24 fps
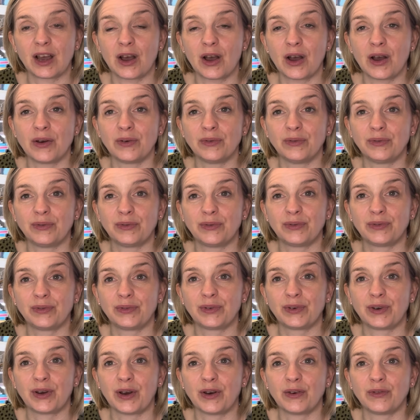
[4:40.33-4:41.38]

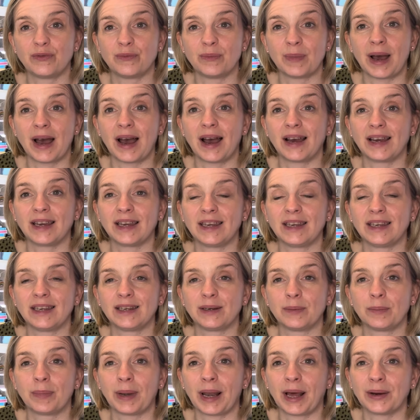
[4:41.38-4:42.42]
of my
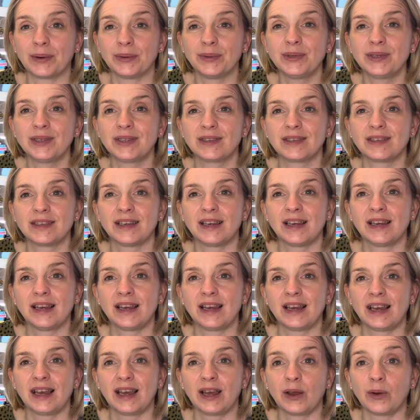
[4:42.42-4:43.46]
blouse.
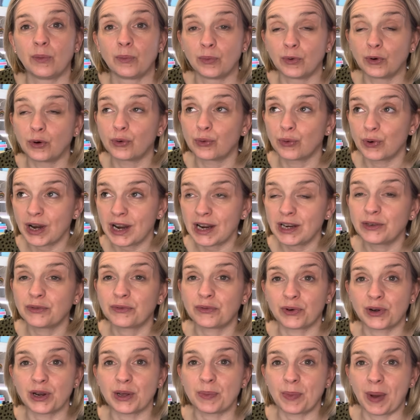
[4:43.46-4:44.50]
Great
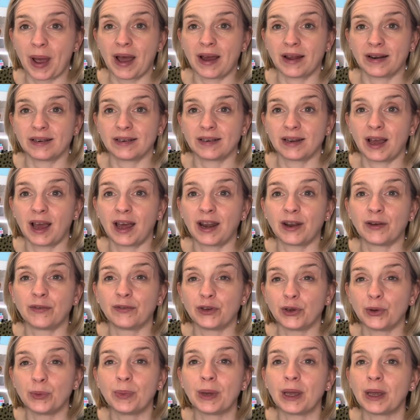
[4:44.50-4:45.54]
free pattern, and a
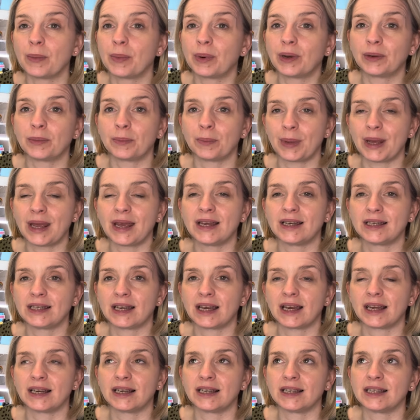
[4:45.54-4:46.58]
few people have made it,
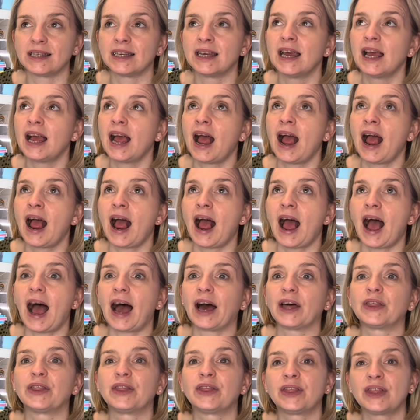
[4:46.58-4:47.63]
and
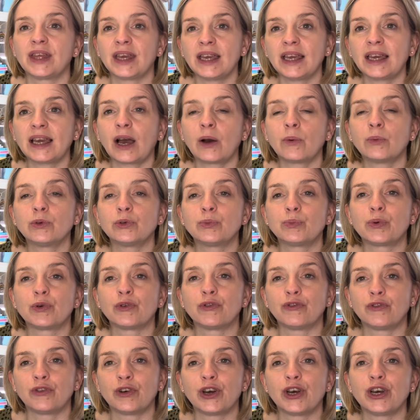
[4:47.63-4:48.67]
I think I would
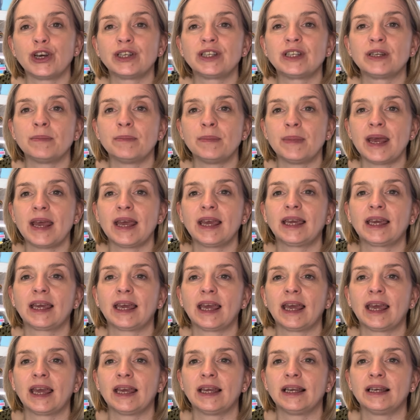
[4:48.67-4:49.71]
prefer to make it
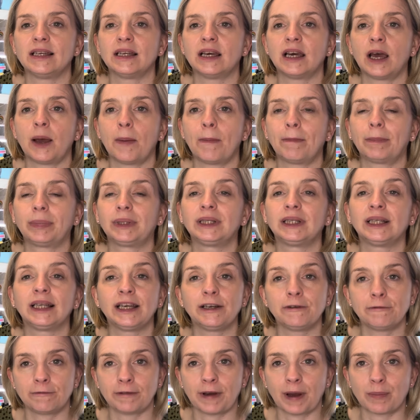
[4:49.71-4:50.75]
in a
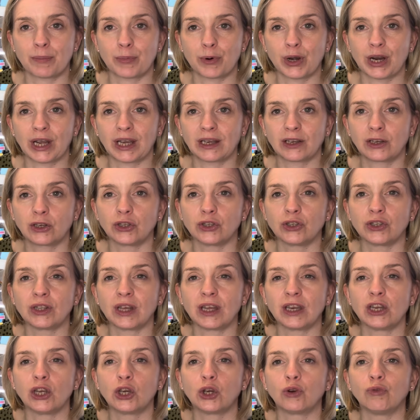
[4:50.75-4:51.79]
plain fabric, because
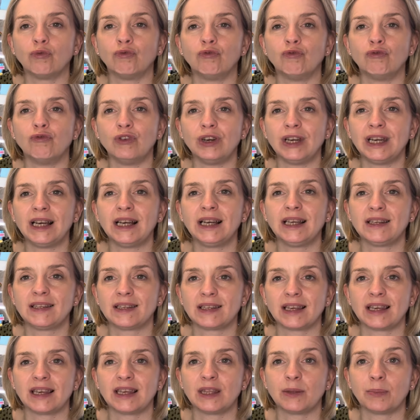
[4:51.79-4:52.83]
then you can really
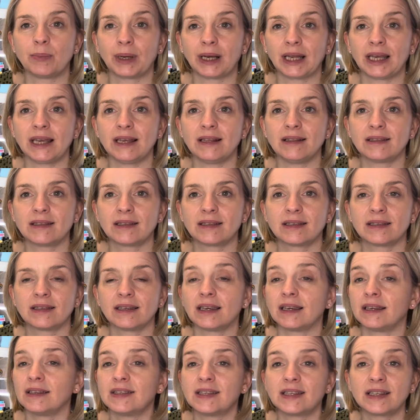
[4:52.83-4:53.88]
see the pleats.
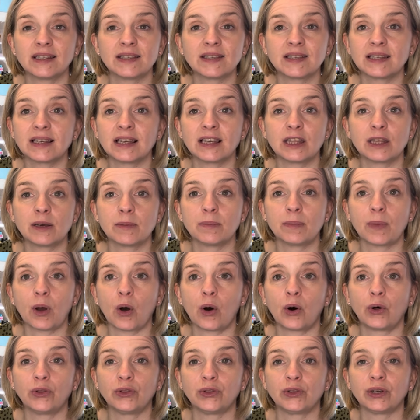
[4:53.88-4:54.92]
You can still see them
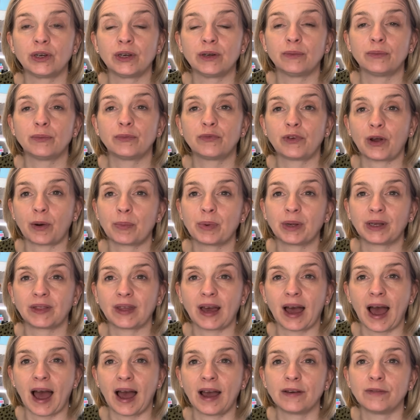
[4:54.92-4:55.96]
on the fabric
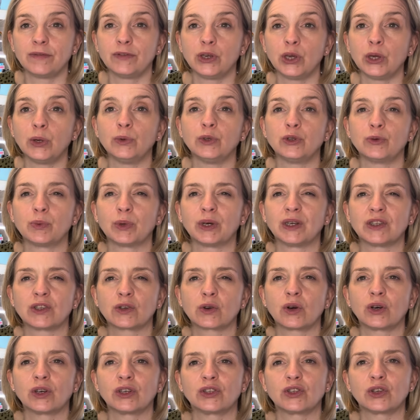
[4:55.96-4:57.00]
that I've used, but it's
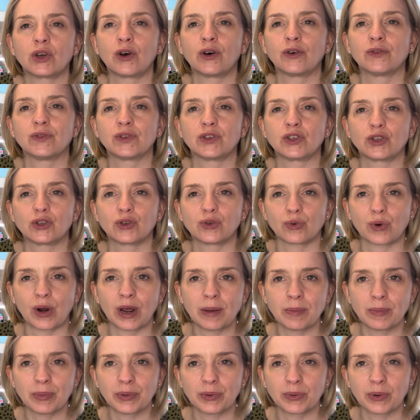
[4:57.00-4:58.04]
got a sort of
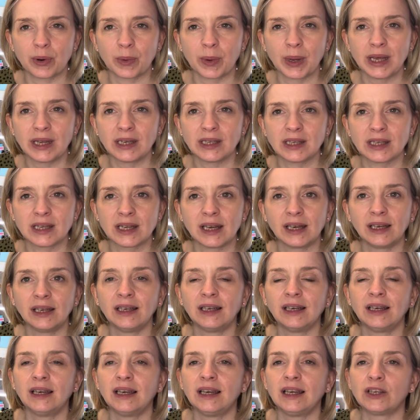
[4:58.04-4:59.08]
stripe through it,
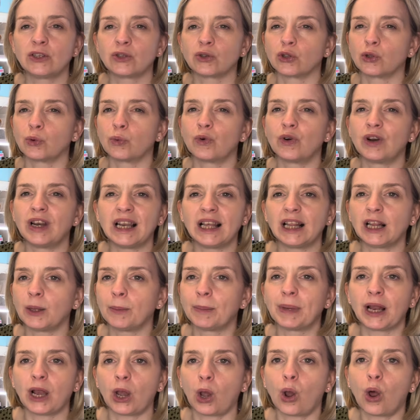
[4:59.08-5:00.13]
so they were a little
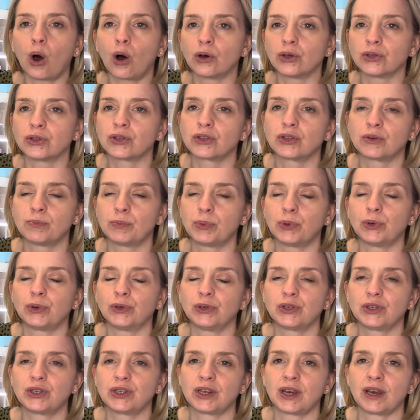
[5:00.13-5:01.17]
bit lost.
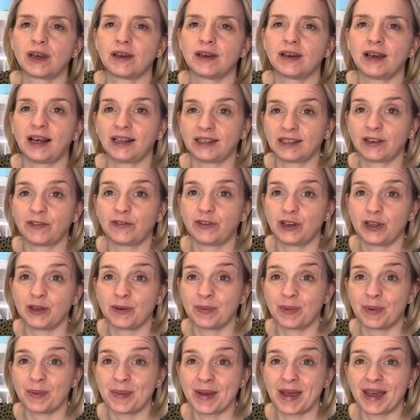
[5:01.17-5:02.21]
But I'll definitely
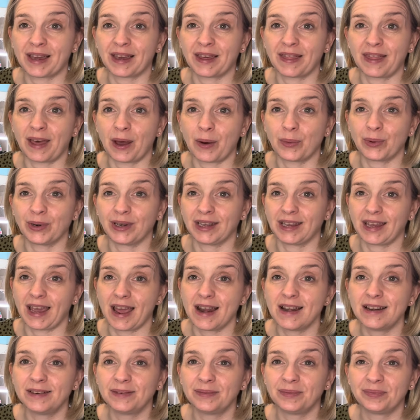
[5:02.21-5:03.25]
be making that one
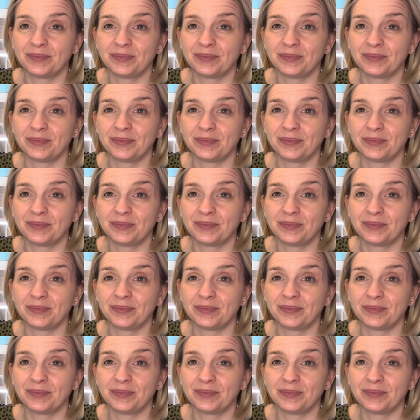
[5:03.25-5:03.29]
again.